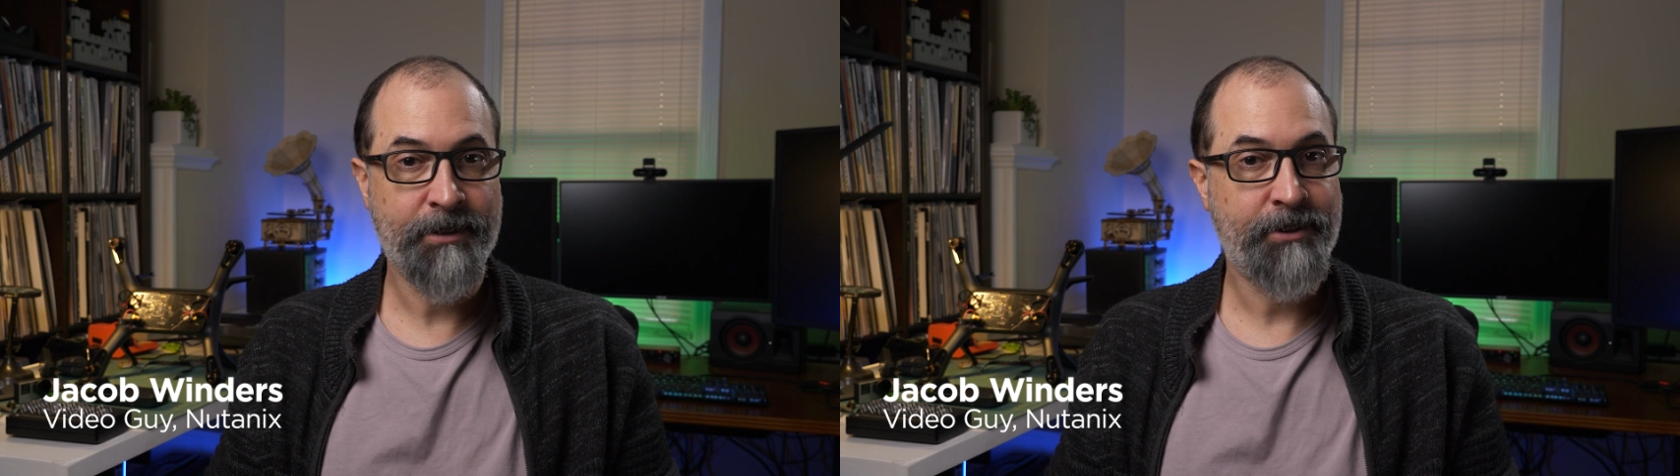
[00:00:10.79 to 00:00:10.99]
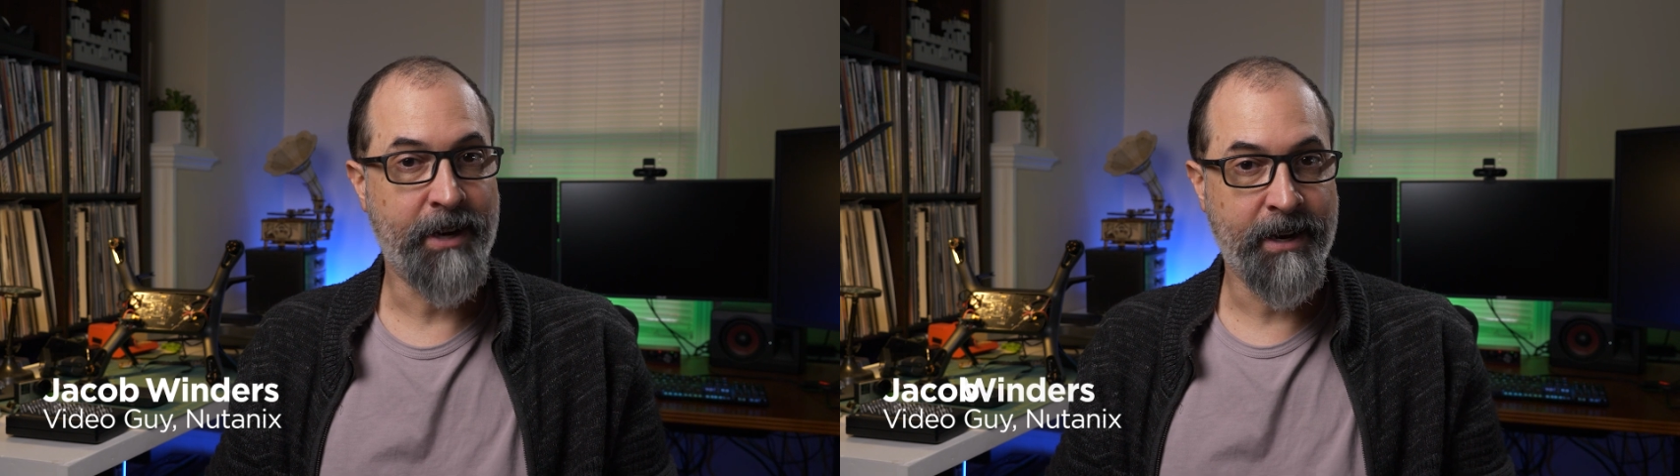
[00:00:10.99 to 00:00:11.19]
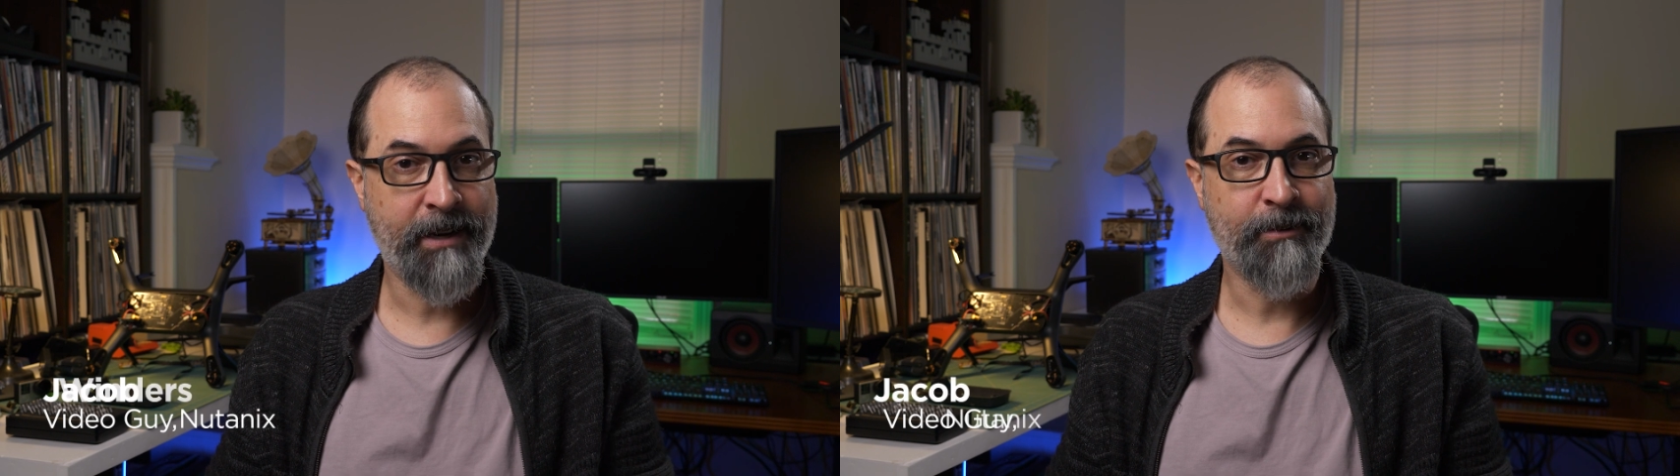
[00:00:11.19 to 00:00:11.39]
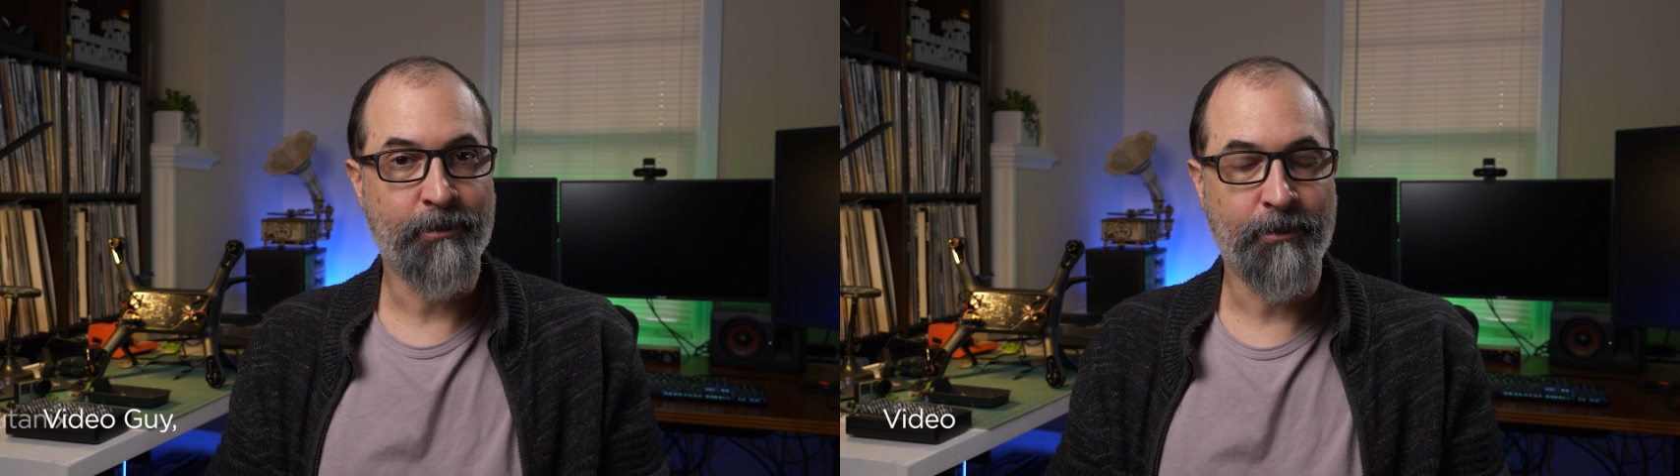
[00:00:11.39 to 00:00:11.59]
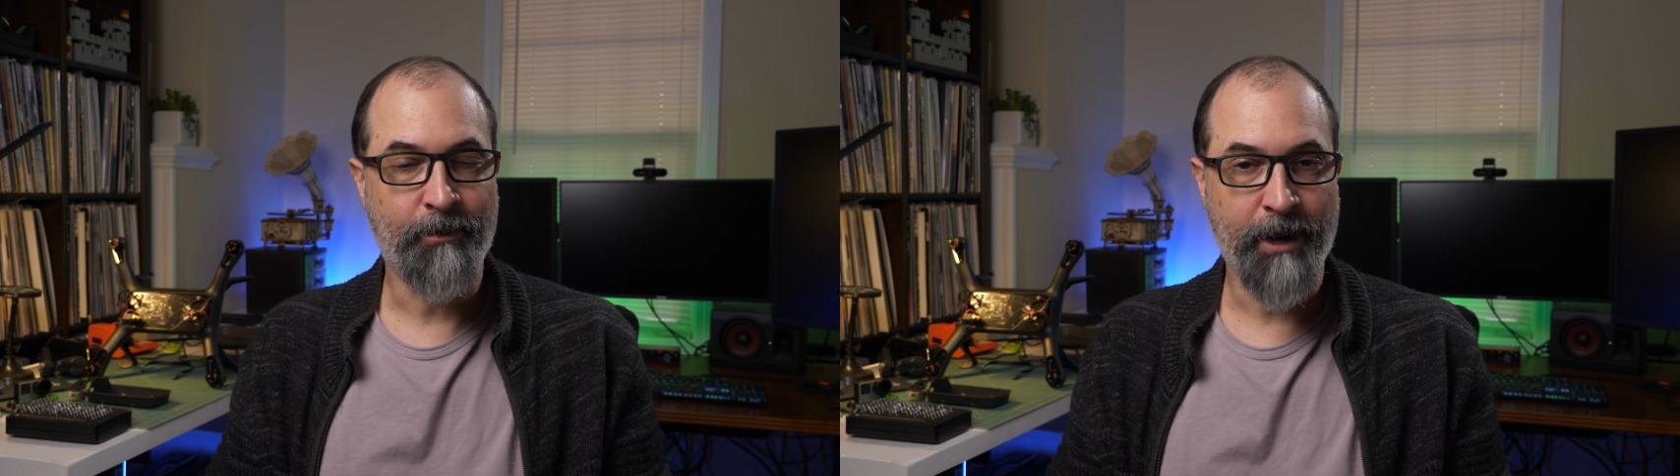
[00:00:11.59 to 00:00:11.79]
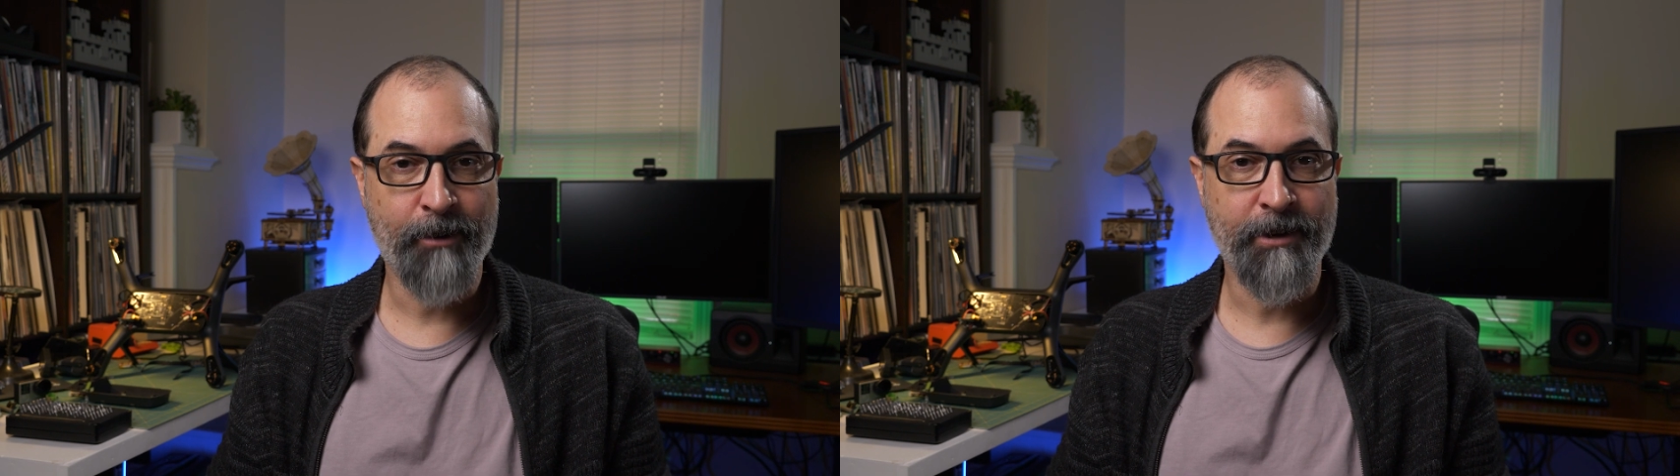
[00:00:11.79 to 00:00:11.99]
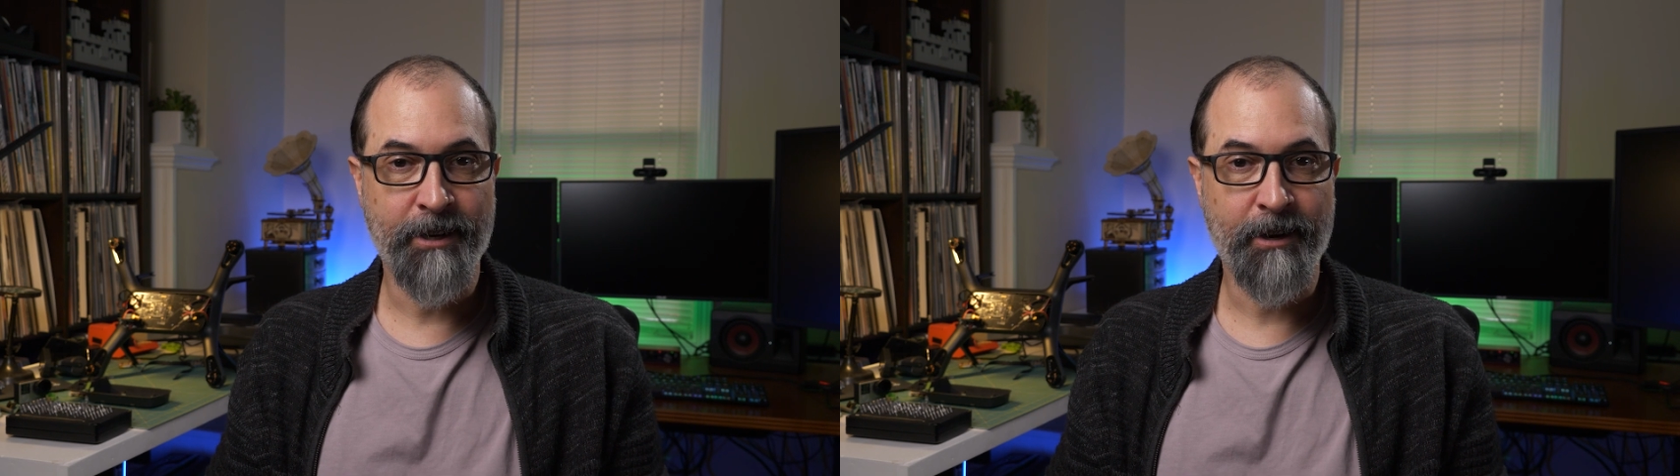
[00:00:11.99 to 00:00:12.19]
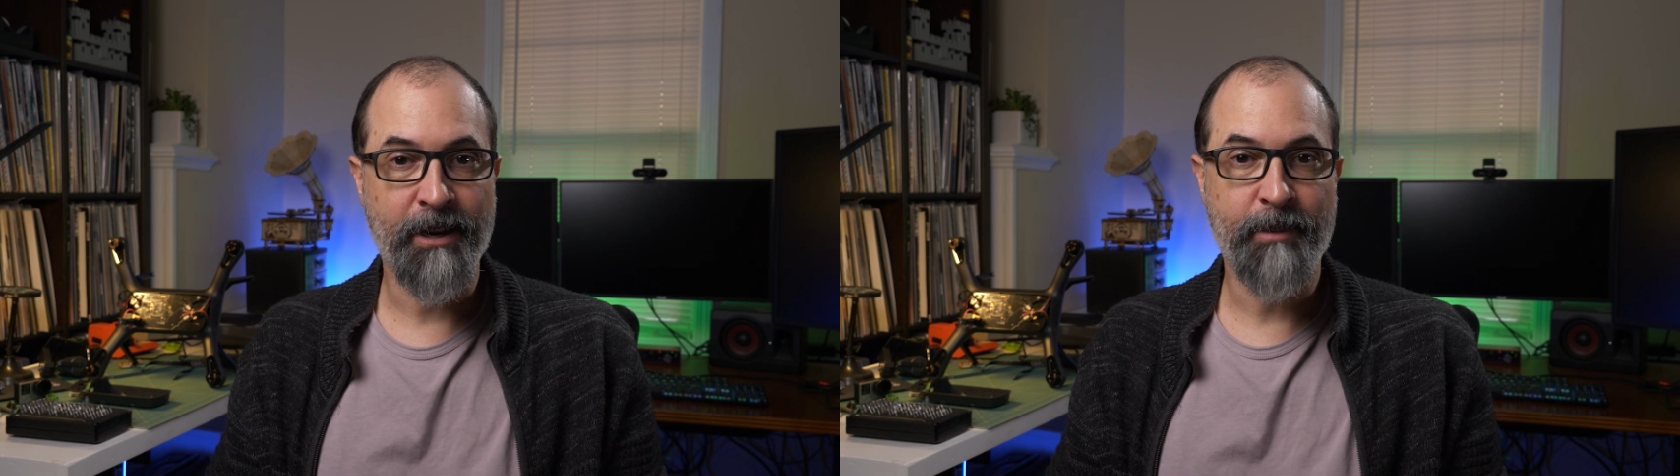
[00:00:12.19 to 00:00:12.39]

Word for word: Jake, why are we talking